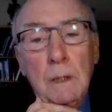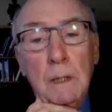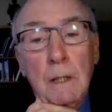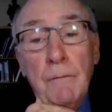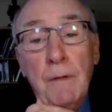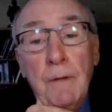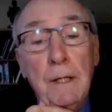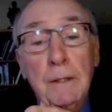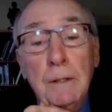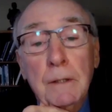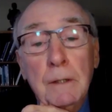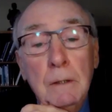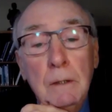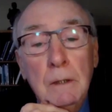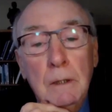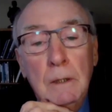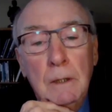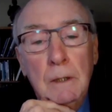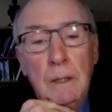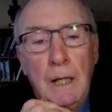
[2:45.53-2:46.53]
And then
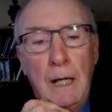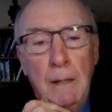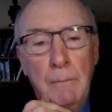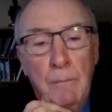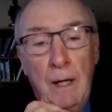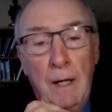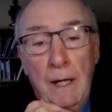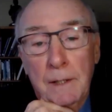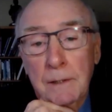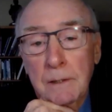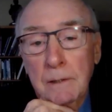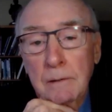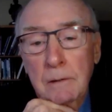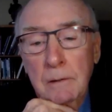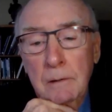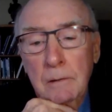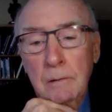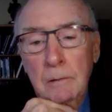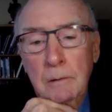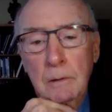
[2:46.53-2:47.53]
came that
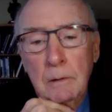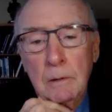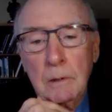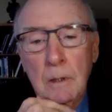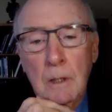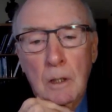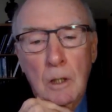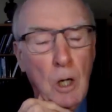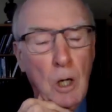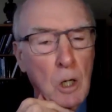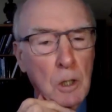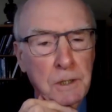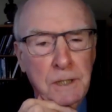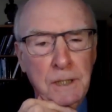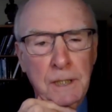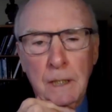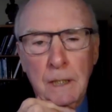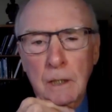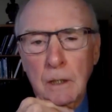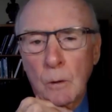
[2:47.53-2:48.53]

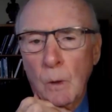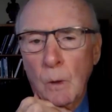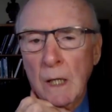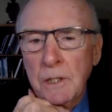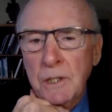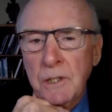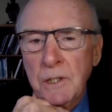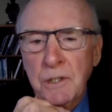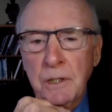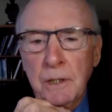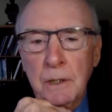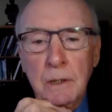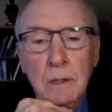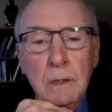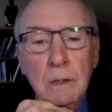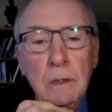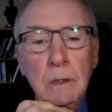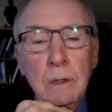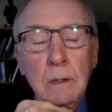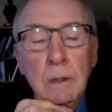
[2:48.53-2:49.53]
haunting question,
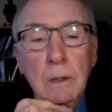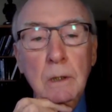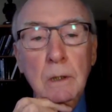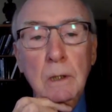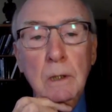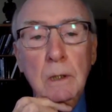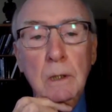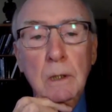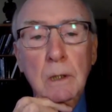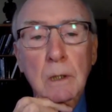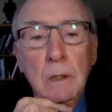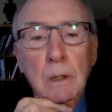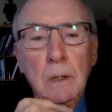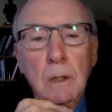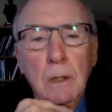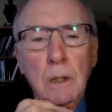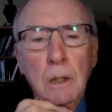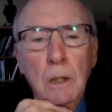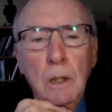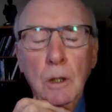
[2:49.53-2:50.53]

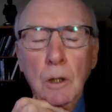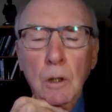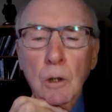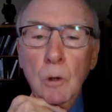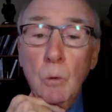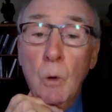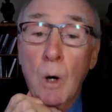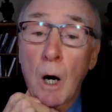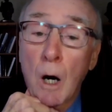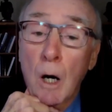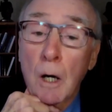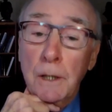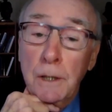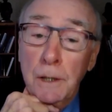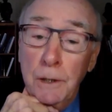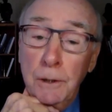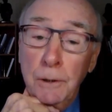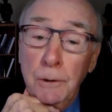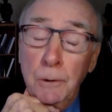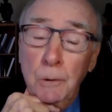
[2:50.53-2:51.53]
"Who are
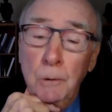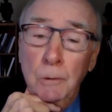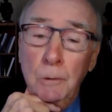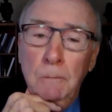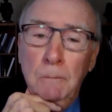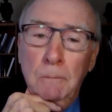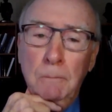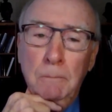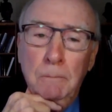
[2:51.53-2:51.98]
you?"